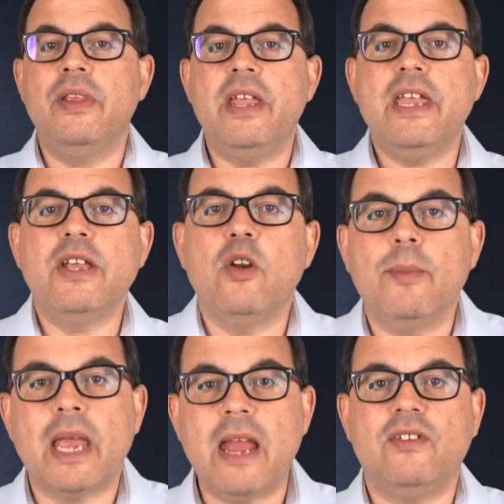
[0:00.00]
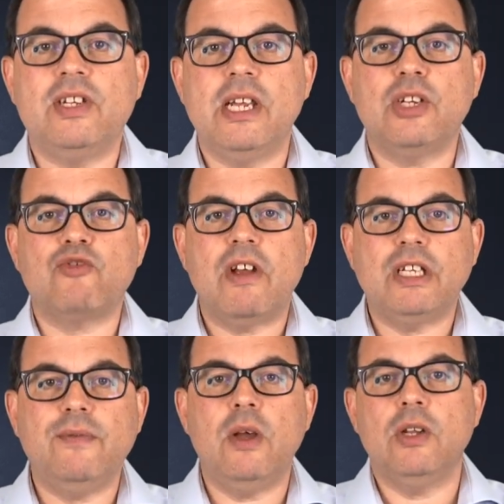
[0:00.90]
that an economic entity has
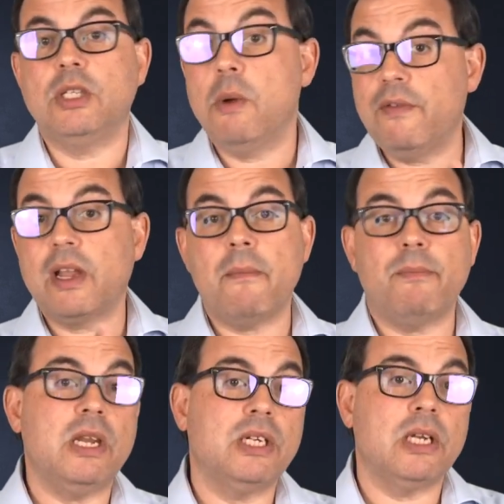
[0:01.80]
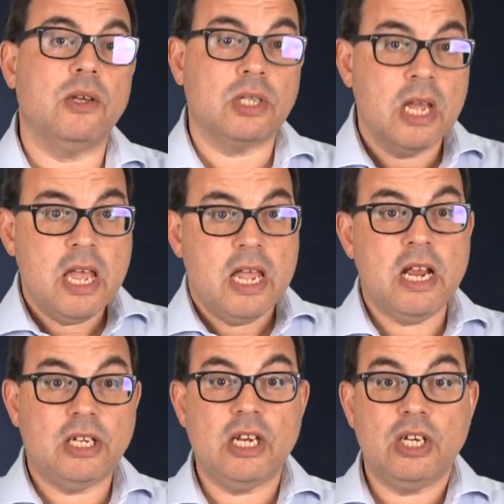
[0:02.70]
transferred. So if a company sells
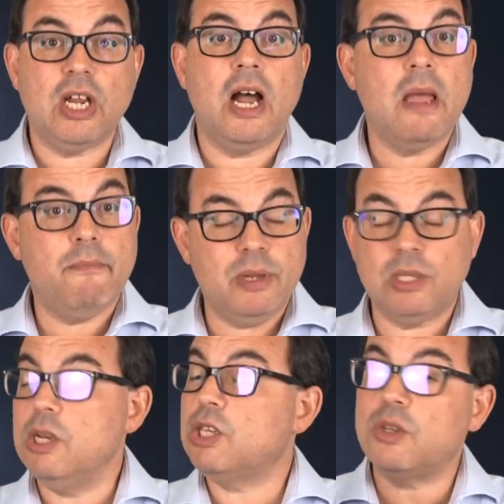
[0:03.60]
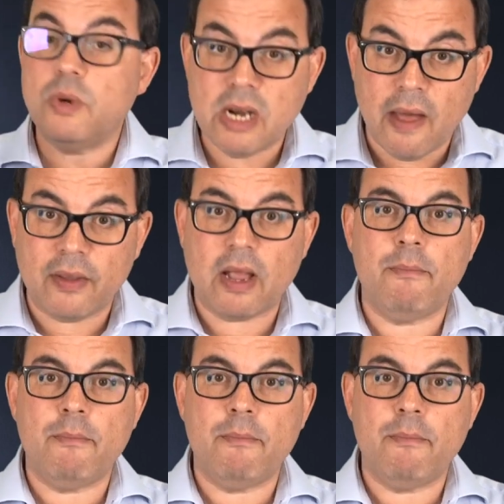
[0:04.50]
its entire business to another